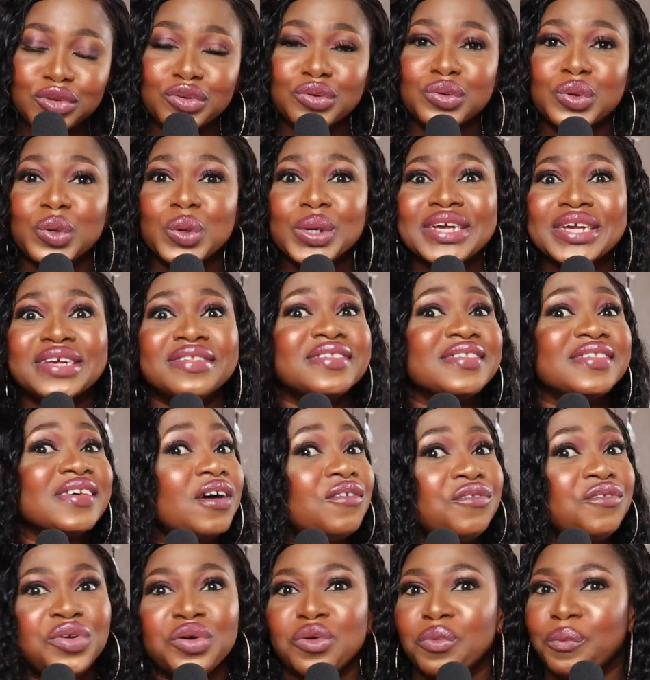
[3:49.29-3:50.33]
to go
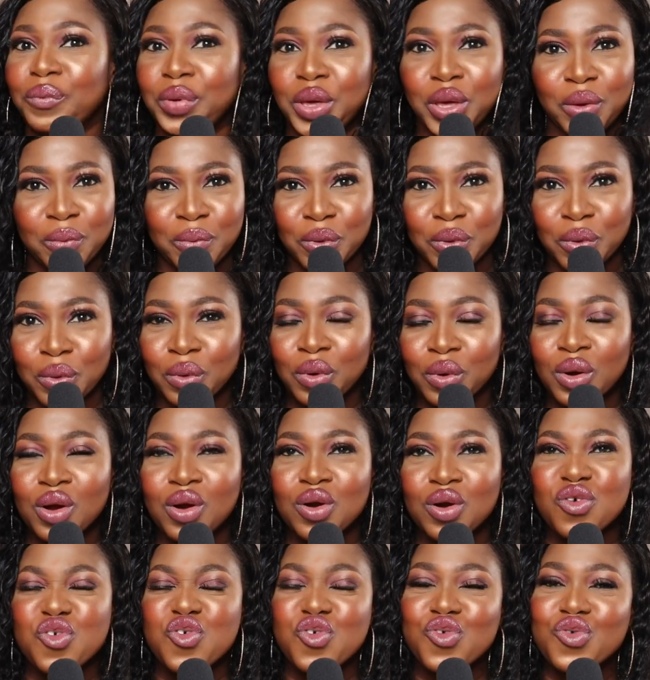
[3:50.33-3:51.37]
interview people
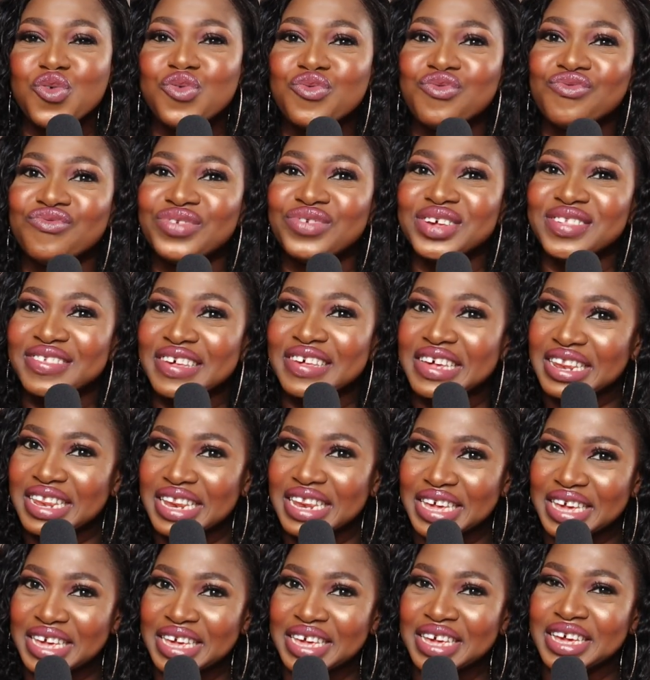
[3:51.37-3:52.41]
who
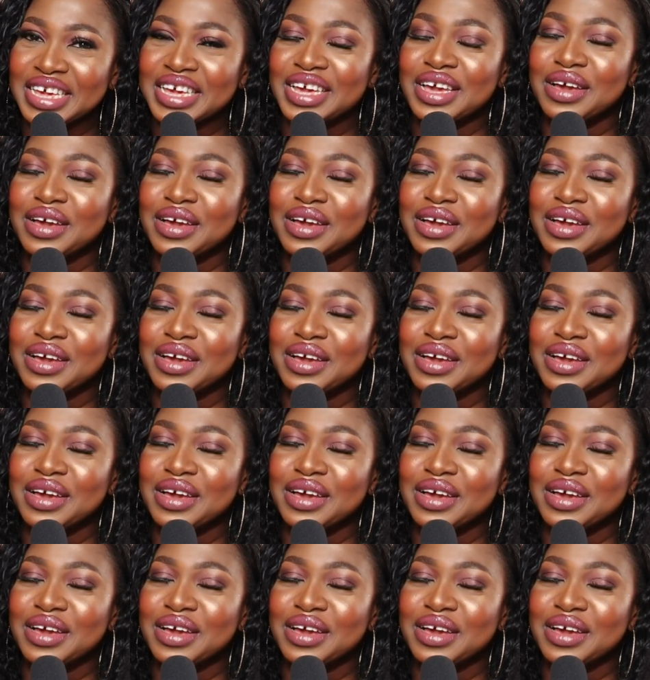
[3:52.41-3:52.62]
recently